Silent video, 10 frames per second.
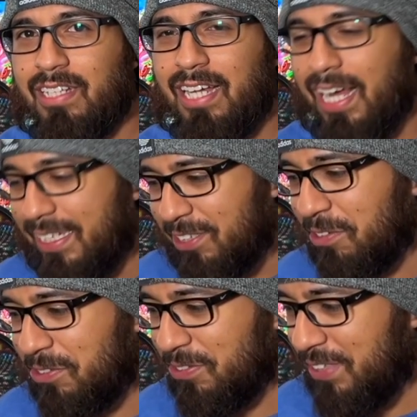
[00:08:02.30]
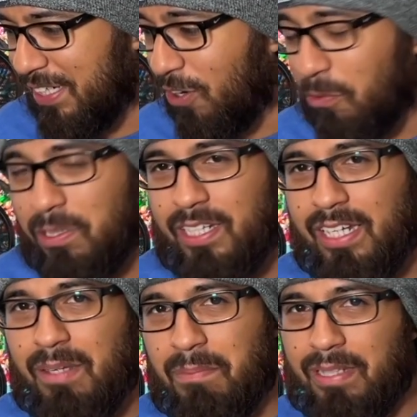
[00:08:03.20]
I told you that holding
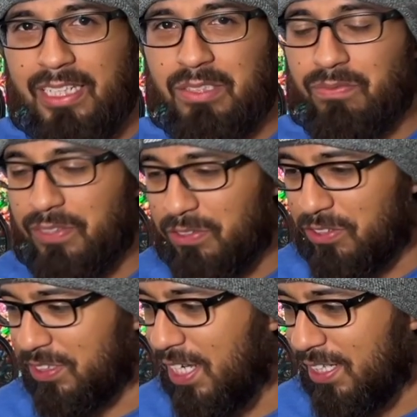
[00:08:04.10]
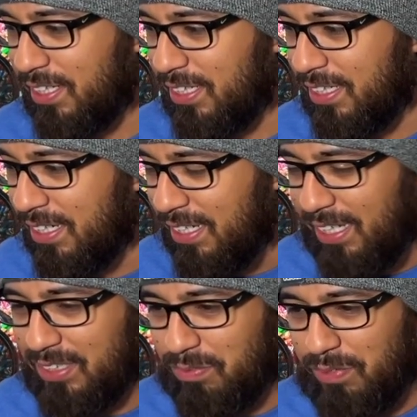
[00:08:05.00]
it in place feels solid,
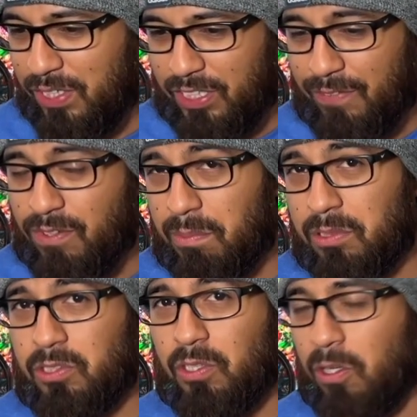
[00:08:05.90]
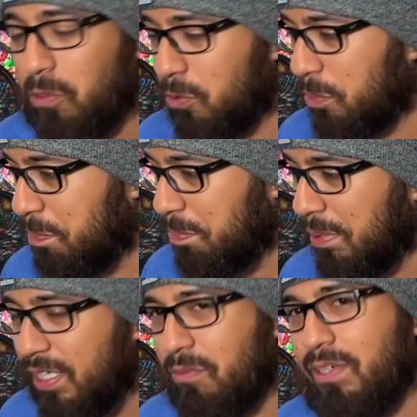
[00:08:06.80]
it's very comfortable to hold,
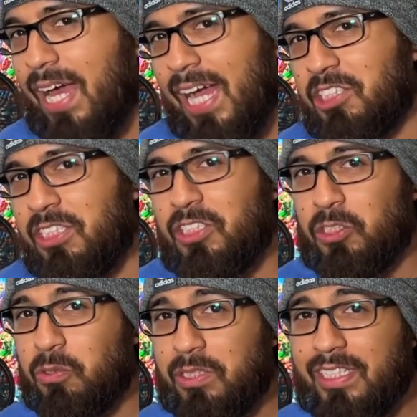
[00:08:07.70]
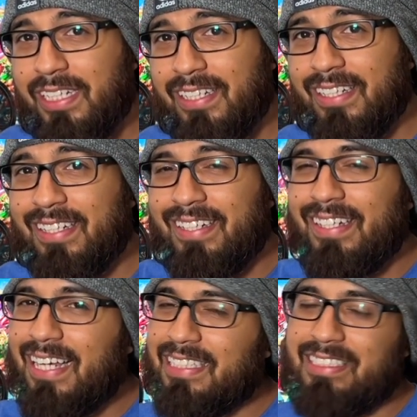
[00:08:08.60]
but when actually using it,
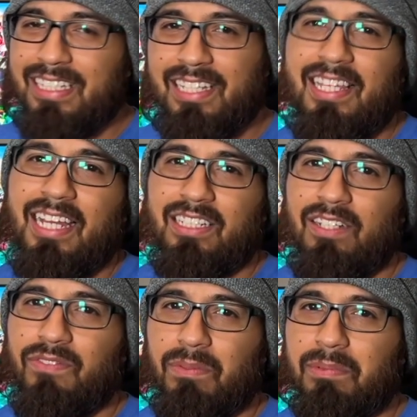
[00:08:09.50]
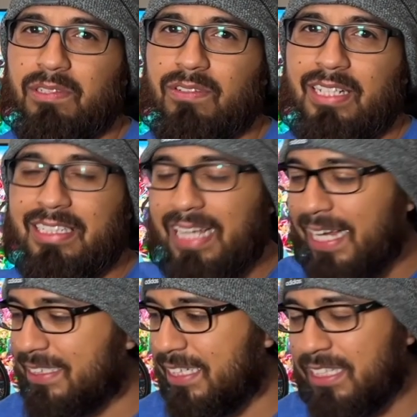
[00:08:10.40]
it's not that comfortable. It
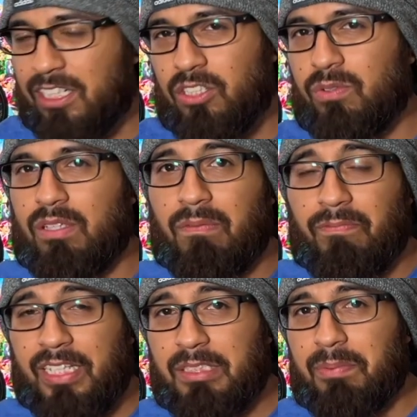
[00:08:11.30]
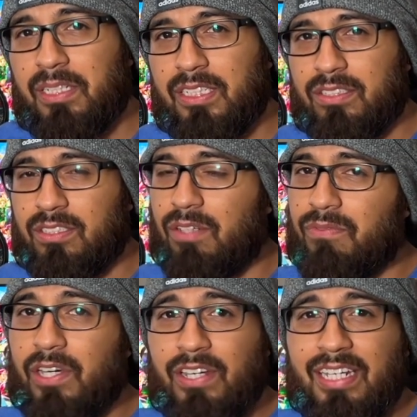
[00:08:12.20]
has nothing to do with the face buttons. They're
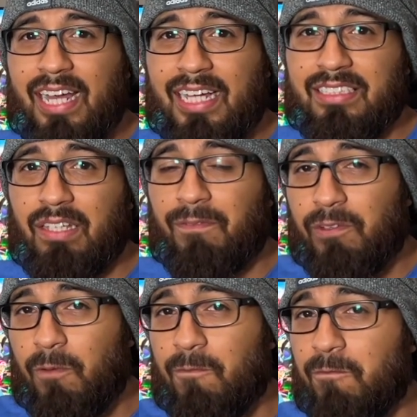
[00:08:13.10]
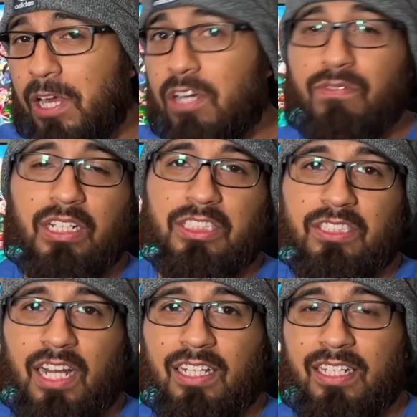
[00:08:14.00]
very nice. They feel very, very
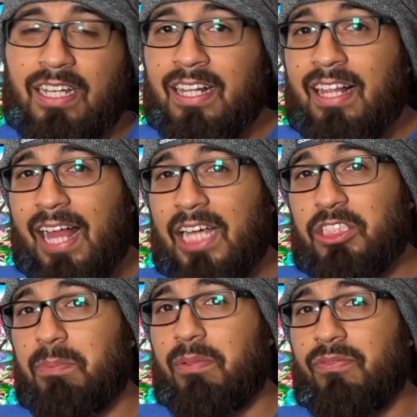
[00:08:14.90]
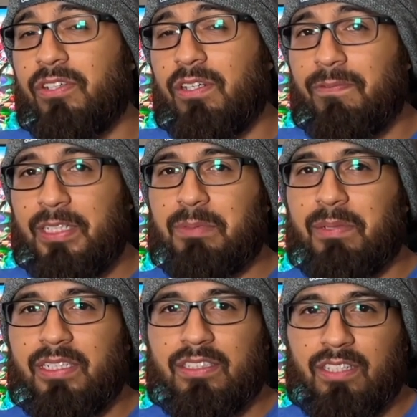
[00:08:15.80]
solid. I actually prefer the face
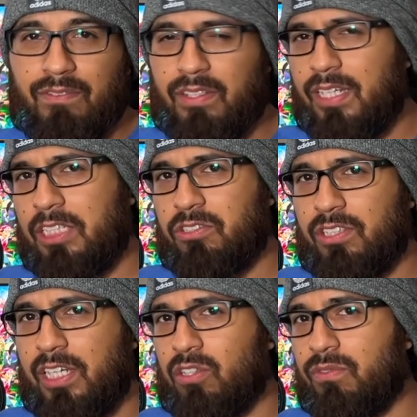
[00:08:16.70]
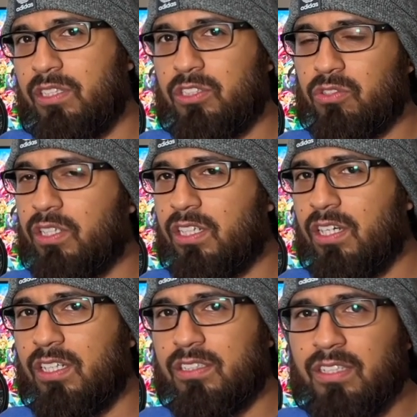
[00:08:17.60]
buttons of the Nitro Deck over the
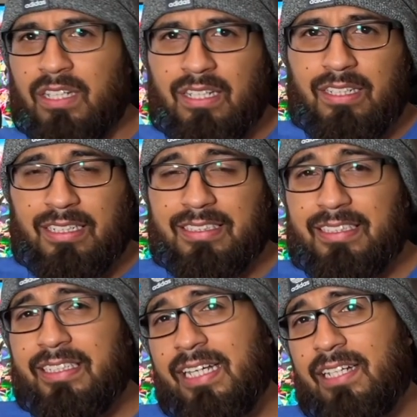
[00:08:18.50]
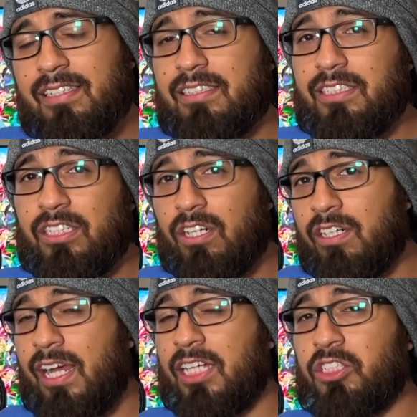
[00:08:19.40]
Joy-Cons. The ZL and ZR are
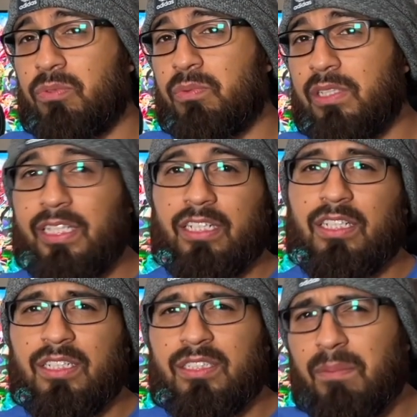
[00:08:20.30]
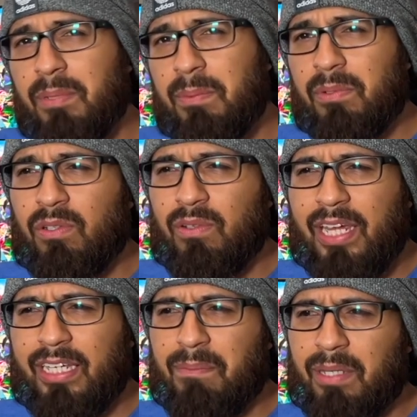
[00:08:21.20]
actually really good. Some people don't
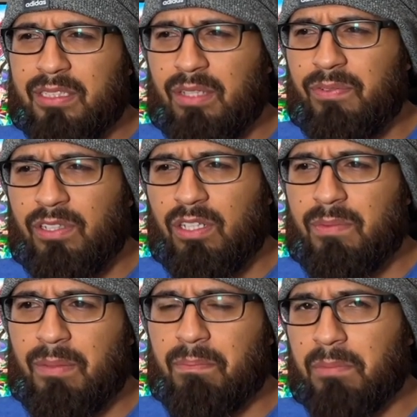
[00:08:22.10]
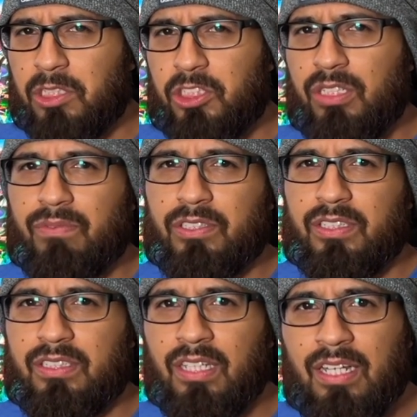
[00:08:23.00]
like it because they feel a little bit mushy
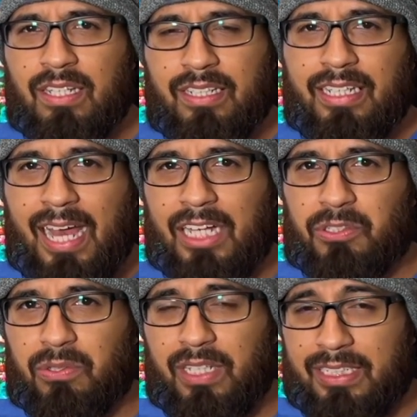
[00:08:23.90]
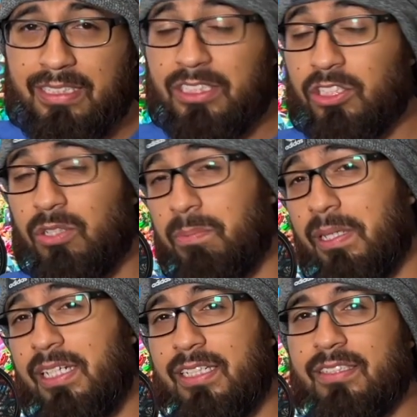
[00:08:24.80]
versus the actual like digital
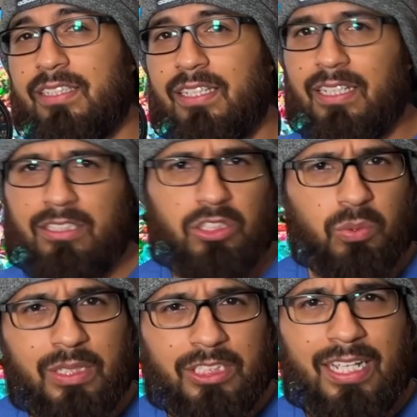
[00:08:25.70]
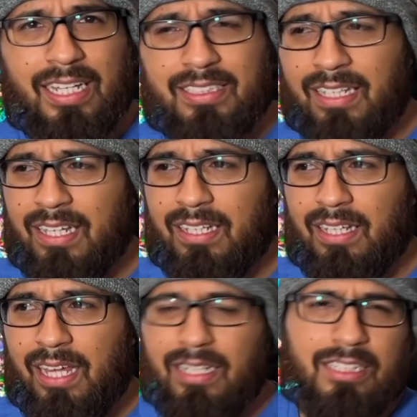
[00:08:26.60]
buttons that like the Switch has.
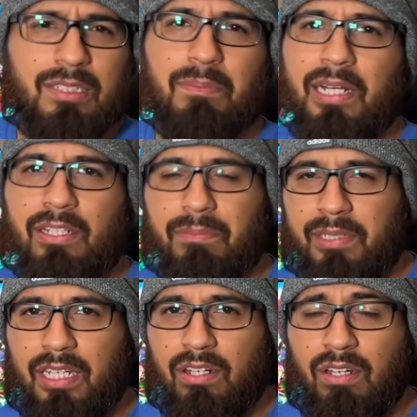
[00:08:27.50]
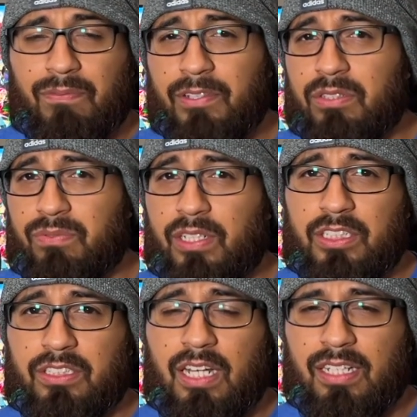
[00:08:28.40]
It doesn't bother me at all. It feels very
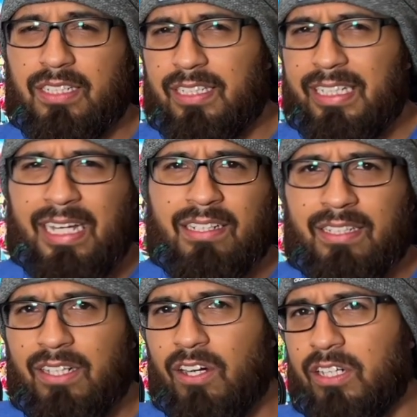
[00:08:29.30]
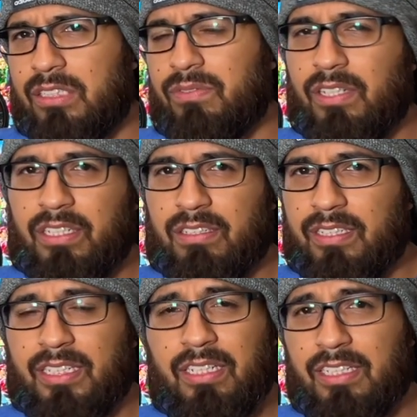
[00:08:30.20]
solid. The L and R is very
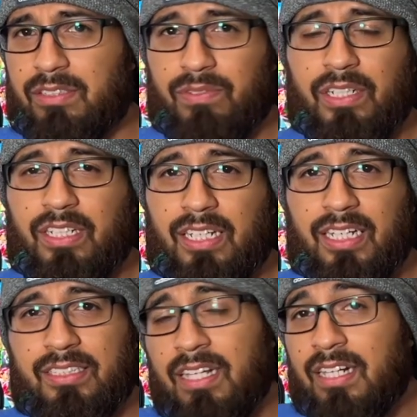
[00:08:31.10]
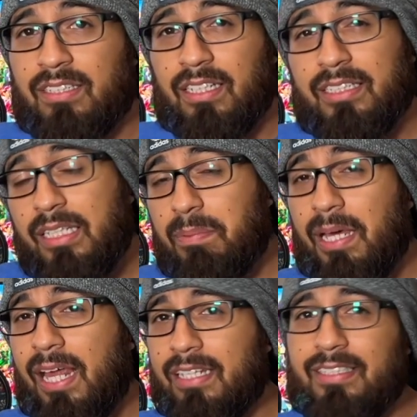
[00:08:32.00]
clicky. It's very nice. The
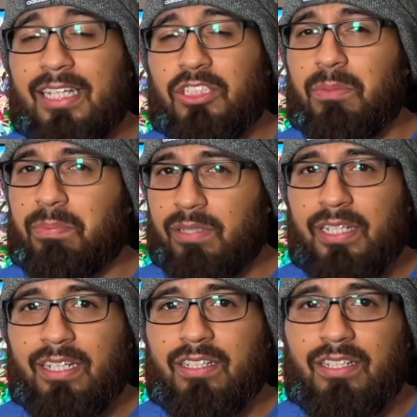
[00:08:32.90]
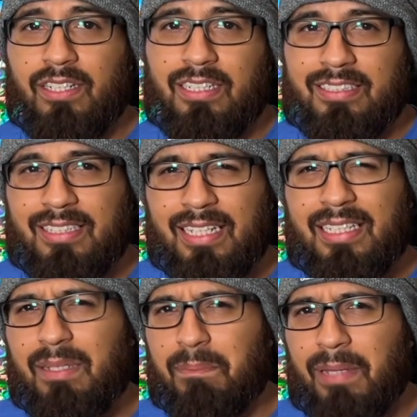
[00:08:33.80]
D-pad is actually pretty good. It's not
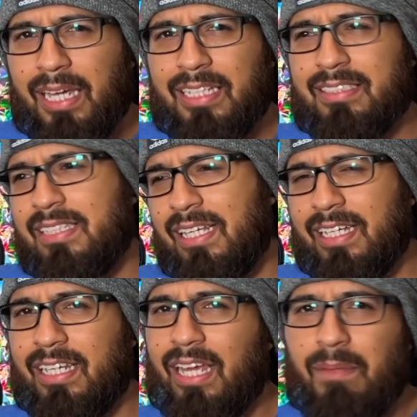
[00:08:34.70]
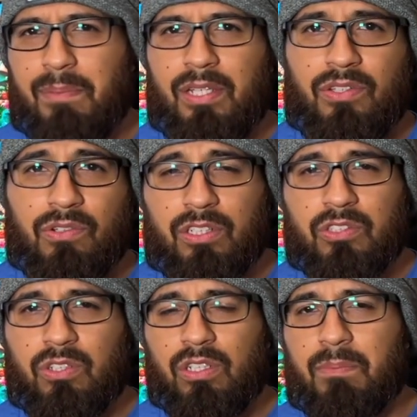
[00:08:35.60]
the best, not like an 8-bit Duke
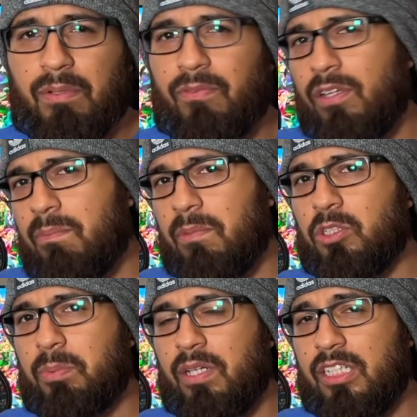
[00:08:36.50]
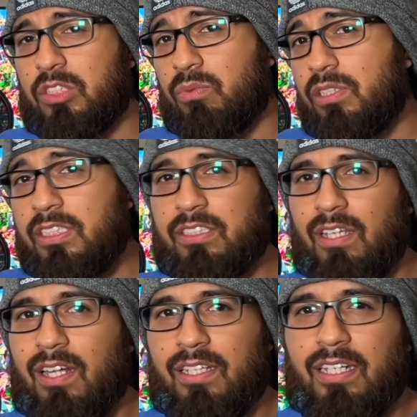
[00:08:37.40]
controller, but for the most part, it's really
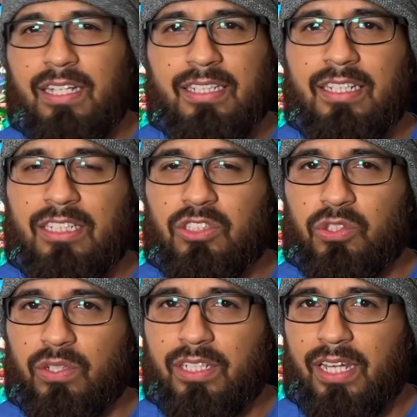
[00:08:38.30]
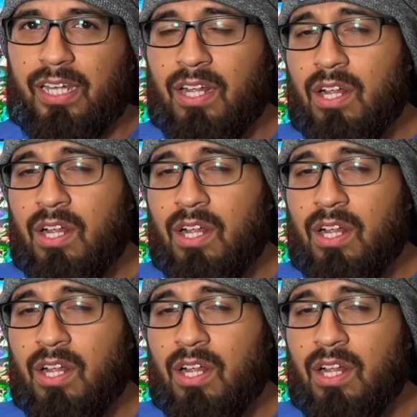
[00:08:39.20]
solid, and I did enjoy that.